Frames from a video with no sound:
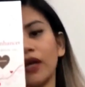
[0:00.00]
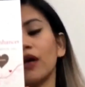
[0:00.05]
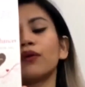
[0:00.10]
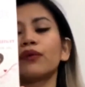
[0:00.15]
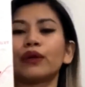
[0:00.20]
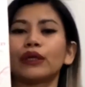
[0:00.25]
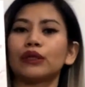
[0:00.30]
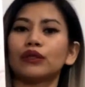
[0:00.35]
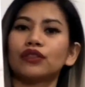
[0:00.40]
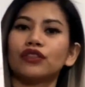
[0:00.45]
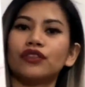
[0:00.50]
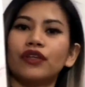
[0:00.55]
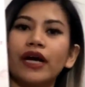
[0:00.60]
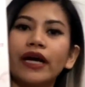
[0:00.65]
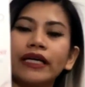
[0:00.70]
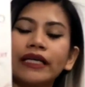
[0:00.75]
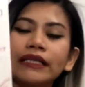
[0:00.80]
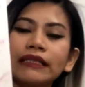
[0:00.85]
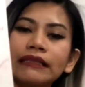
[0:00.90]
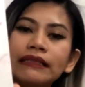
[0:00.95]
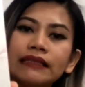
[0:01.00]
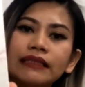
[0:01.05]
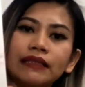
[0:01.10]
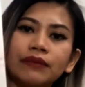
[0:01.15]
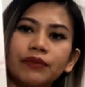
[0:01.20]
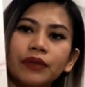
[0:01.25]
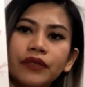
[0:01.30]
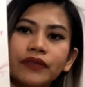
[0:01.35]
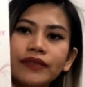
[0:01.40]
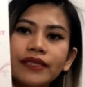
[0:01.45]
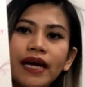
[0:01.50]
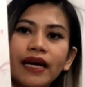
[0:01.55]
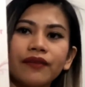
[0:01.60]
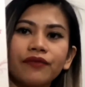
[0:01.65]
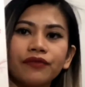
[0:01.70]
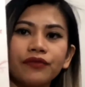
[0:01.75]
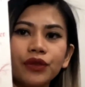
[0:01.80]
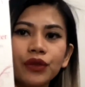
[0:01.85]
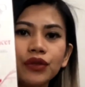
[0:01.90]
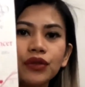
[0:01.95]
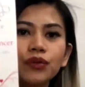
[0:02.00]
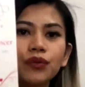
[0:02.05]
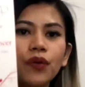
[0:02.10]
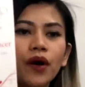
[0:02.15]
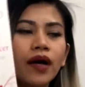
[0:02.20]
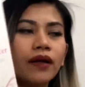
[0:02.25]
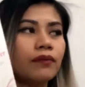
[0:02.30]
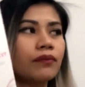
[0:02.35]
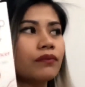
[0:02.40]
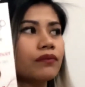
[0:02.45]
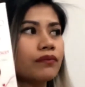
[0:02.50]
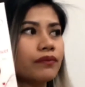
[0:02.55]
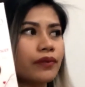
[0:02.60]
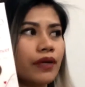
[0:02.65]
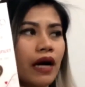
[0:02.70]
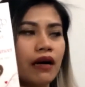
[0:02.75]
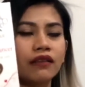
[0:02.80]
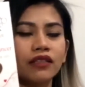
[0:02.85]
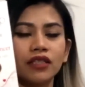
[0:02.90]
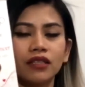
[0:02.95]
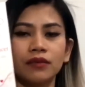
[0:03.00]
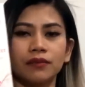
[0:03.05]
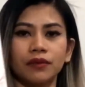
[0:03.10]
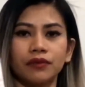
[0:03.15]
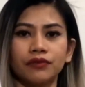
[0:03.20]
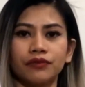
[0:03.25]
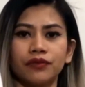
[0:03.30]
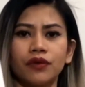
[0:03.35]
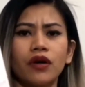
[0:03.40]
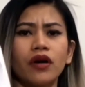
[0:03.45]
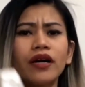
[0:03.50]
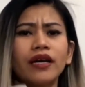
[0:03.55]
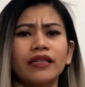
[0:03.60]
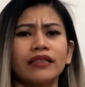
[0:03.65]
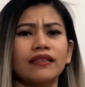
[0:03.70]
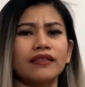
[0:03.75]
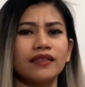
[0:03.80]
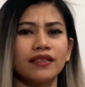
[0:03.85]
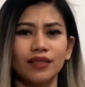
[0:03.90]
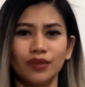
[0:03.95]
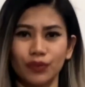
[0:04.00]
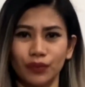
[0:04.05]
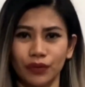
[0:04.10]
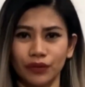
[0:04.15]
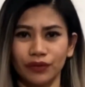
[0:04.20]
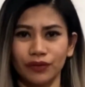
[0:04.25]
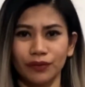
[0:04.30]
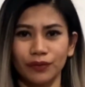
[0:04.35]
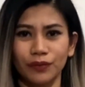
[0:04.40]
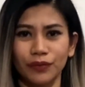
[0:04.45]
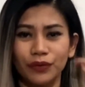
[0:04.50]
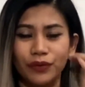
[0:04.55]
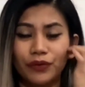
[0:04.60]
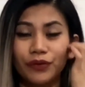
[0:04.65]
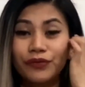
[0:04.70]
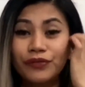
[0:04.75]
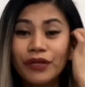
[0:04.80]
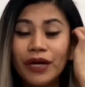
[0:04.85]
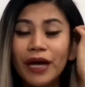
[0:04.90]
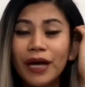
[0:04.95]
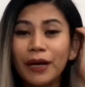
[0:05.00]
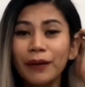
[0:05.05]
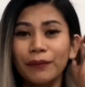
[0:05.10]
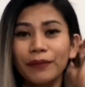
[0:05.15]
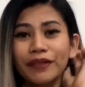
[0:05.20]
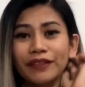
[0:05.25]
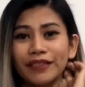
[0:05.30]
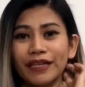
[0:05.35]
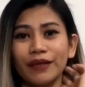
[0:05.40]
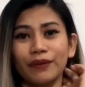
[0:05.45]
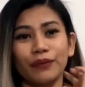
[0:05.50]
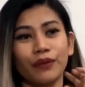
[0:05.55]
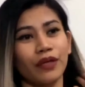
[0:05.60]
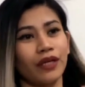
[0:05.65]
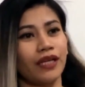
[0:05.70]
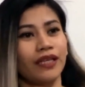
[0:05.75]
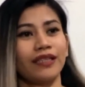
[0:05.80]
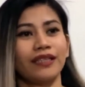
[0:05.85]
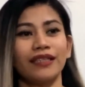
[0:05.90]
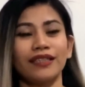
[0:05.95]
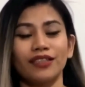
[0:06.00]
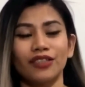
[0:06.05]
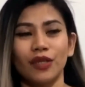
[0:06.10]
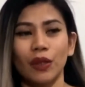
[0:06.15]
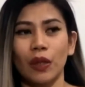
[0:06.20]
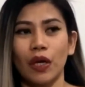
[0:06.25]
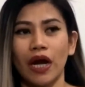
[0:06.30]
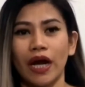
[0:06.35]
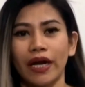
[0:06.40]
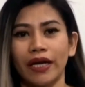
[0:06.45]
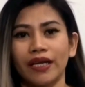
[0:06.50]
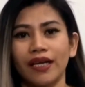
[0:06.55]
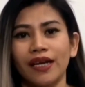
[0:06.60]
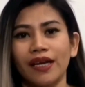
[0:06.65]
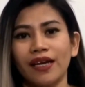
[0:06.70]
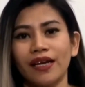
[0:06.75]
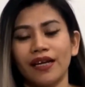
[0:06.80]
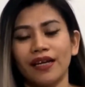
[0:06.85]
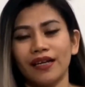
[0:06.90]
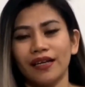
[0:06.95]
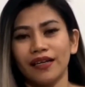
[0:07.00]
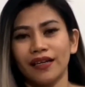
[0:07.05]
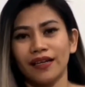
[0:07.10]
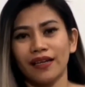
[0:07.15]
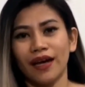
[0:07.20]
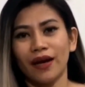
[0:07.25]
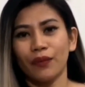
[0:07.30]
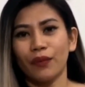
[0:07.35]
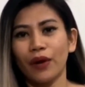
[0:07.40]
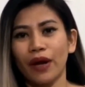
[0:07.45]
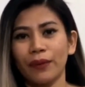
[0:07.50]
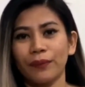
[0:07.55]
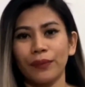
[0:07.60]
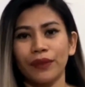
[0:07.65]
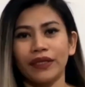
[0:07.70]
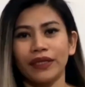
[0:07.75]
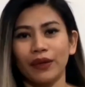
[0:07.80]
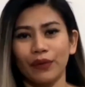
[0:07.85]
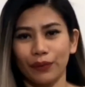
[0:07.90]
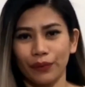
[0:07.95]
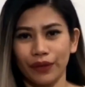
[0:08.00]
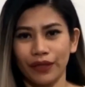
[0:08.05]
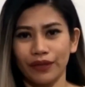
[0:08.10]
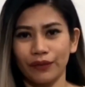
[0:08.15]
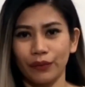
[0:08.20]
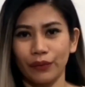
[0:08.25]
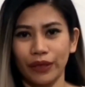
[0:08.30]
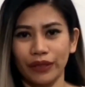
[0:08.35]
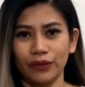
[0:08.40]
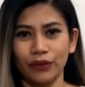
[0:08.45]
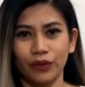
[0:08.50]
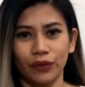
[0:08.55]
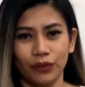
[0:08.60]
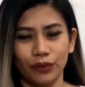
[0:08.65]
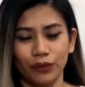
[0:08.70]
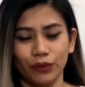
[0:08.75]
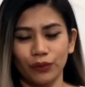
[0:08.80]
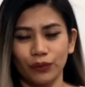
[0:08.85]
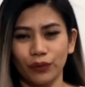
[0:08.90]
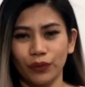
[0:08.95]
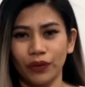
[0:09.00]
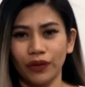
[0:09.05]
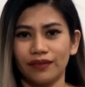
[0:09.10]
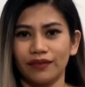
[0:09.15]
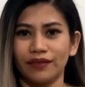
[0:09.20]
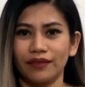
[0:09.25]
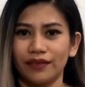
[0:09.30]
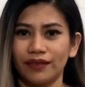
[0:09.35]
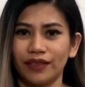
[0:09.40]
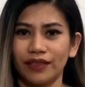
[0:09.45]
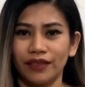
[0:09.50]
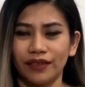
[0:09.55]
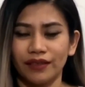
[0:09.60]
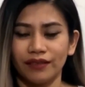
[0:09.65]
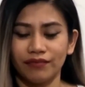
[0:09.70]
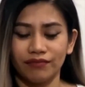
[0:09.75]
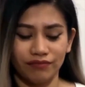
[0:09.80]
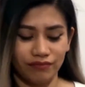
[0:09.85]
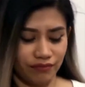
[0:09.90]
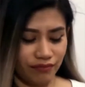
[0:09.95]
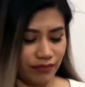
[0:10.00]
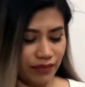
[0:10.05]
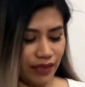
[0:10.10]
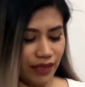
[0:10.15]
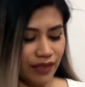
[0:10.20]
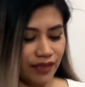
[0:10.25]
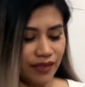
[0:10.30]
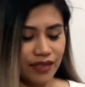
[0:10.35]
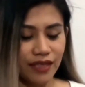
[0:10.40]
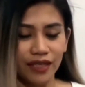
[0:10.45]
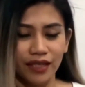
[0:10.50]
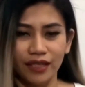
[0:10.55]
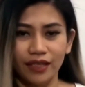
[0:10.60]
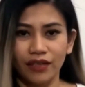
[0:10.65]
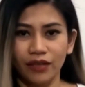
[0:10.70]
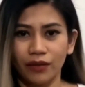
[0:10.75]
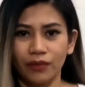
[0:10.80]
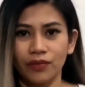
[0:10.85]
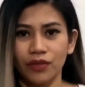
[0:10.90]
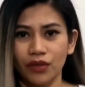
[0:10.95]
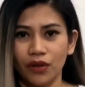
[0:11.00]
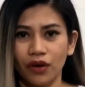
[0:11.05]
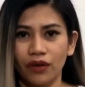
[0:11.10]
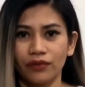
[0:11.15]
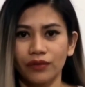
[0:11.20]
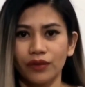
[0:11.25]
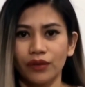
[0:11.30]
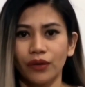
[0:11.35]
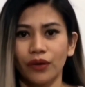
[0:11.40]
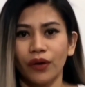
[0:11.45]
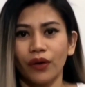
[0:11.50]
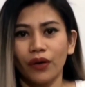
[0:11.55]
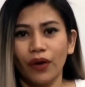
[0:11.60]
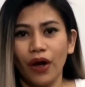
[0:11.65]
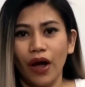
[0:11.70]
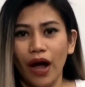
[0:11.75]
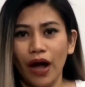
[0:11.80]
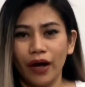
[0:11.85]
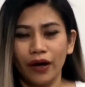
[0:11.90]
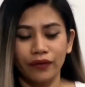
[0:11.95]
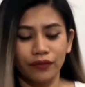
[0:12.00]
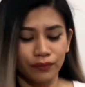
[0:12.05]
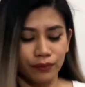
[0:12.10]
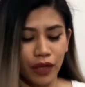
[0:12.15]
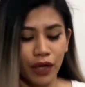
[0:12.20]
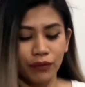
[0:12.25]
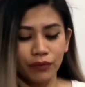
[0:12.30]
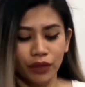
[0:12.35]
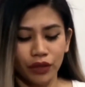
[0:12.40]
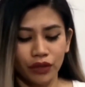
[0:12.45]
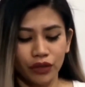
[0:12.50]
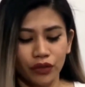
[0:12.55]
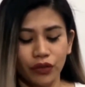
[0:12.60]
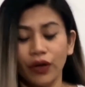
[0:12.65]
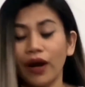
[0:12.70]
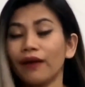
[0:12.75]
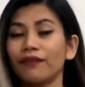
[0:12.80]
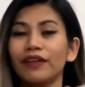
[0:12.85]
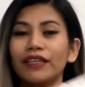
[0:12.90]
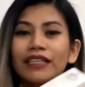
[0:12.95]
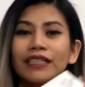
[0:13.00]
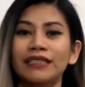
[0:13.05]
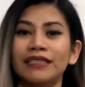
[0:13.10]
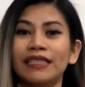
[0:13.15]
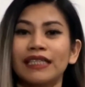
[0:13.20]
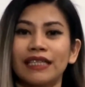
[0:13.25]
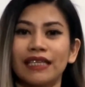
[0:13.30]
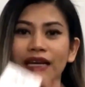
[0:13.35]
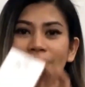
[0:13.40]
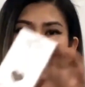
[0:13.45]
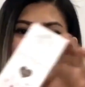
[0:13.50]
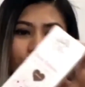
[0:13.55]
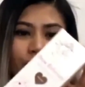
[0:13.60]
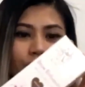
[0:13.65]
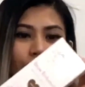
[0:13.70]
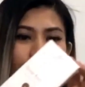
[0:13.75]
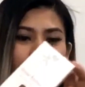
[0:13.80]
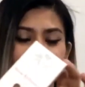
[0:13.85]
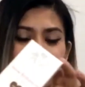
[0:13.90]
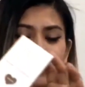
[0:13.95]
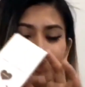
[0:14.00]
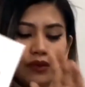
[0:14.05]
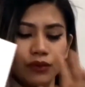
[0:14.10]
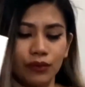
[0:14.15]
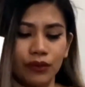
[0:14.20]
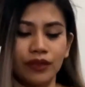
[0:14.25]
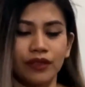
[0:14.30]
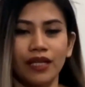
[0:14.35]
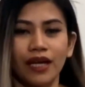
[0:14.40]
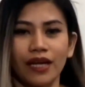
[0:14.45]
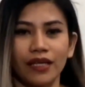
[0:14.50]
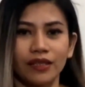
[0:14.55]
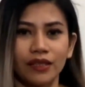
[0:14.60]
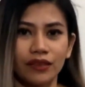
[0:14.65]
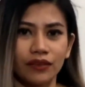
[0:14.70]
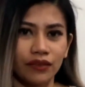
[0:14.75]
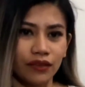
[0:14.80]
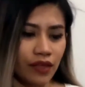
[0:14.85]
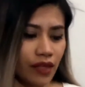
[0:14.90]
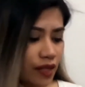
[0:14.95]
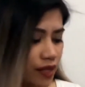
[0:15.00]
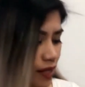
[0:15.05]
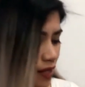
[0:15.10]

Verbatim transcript: I can't wait to try and see because I've used one brow gel before and it says waterproof but then when I did try wiping it with a wet cotton wool it easily comes off so I'm, I'm not sure I'm gonna see what's this one like so